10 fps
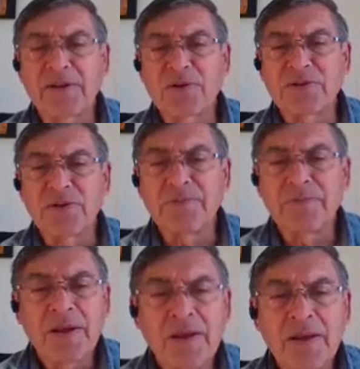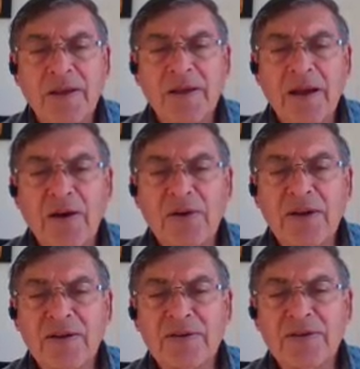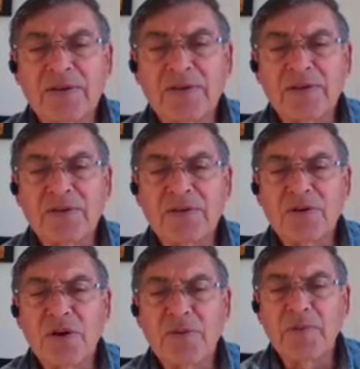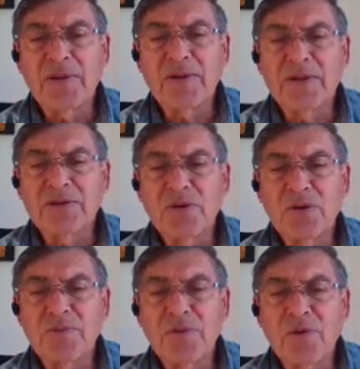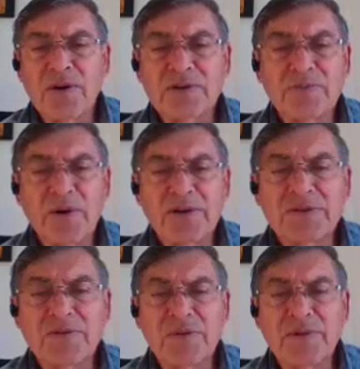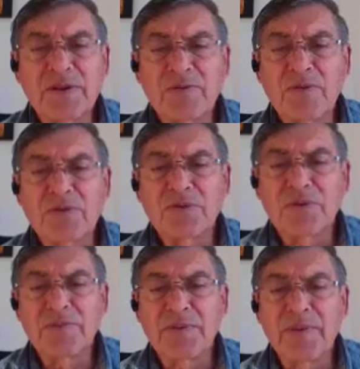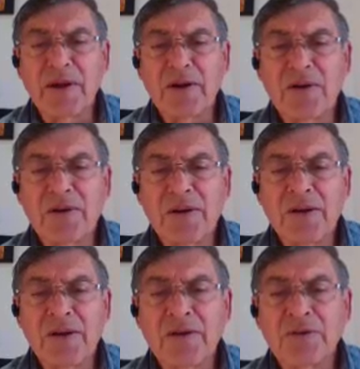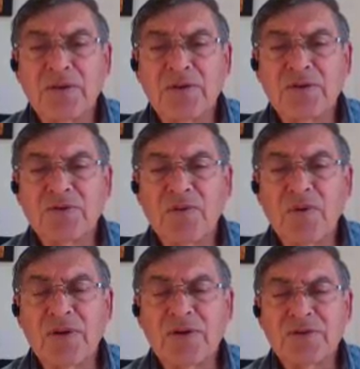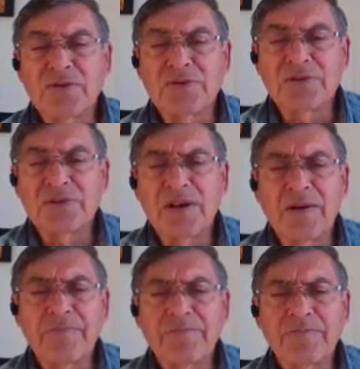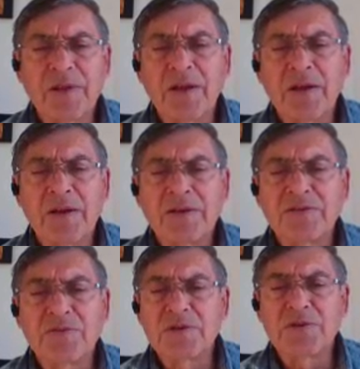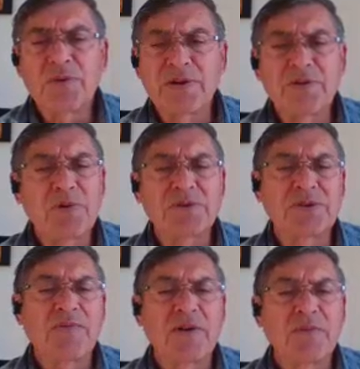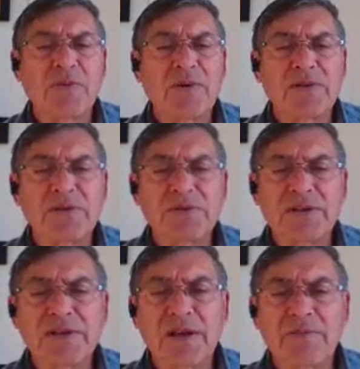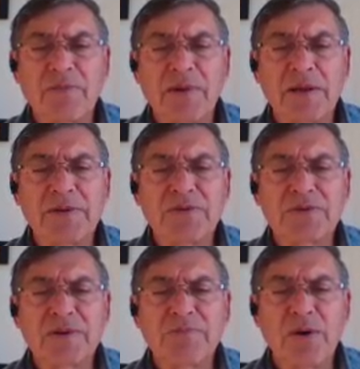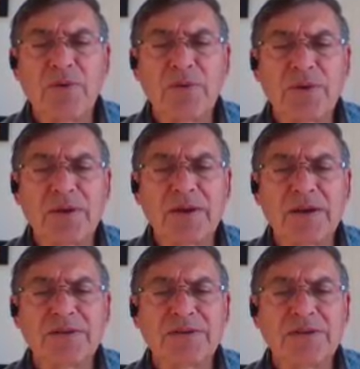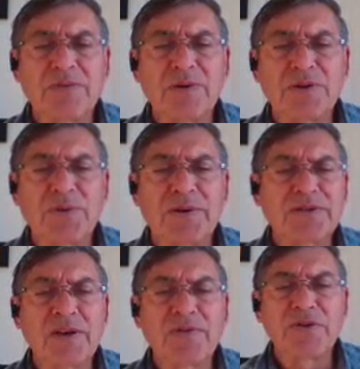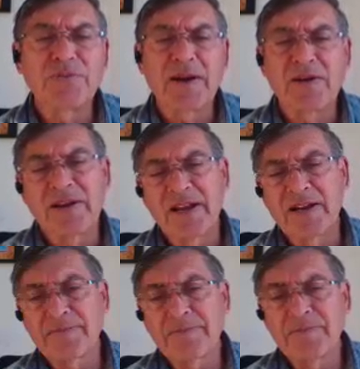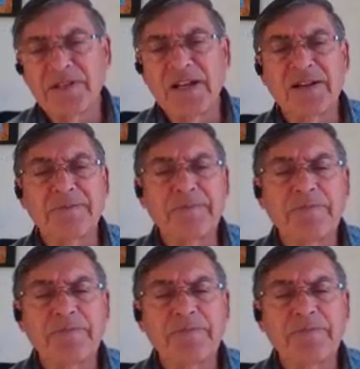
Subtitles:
to Crystal. How can you determine whether the solemn or expressive rubric would be better to use for your students? See which one you're most comfortable with. You see them, maybe use them both, and see which one is giving you better data